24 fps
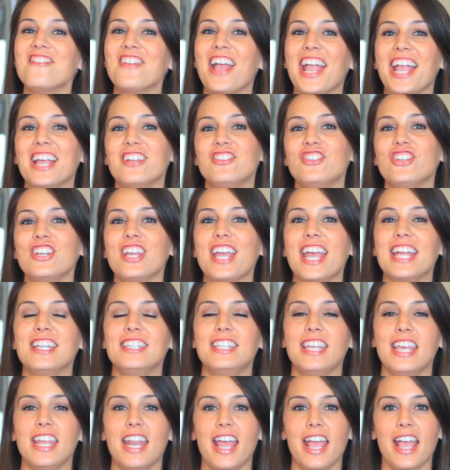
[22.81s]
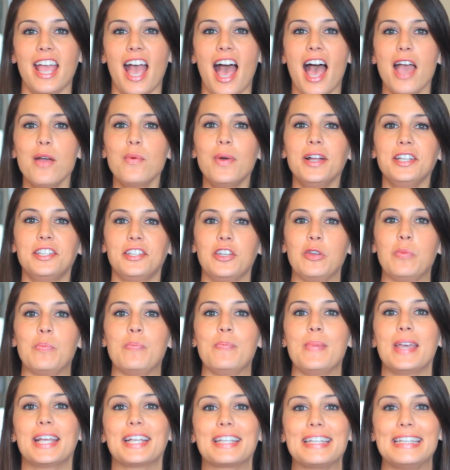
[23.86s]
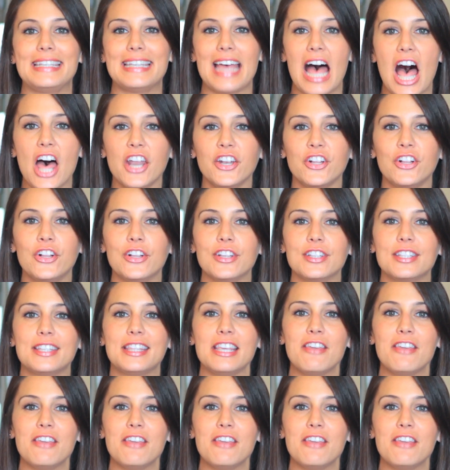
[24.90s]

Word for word: Angie and today I went to McDonald's,